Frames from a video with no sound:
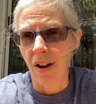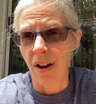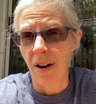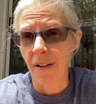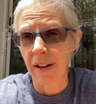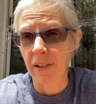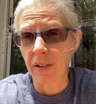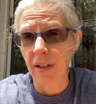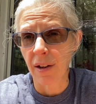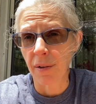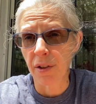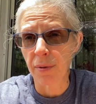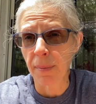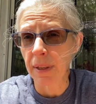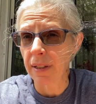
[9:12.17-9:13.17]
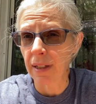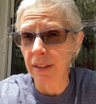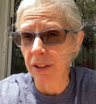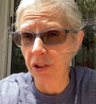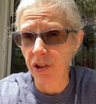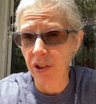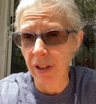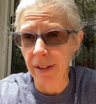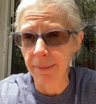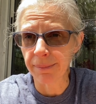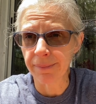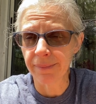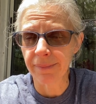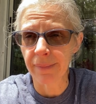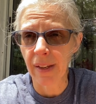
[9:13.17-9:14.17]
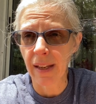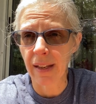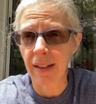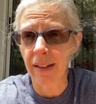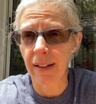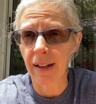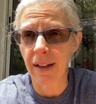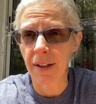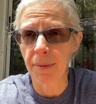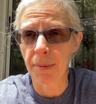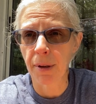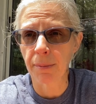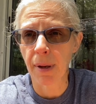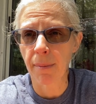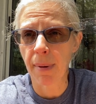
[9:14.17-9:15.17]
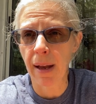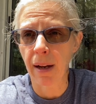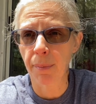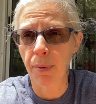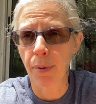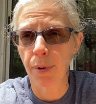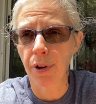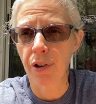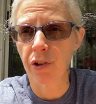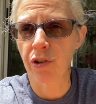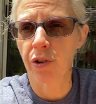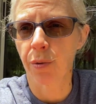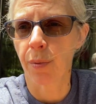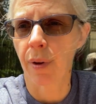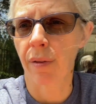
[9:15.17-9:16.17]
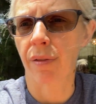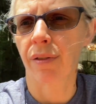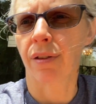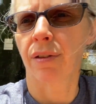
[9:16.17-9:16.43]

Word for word: All right, so now it's Monday lunchtime and I am on my back porch with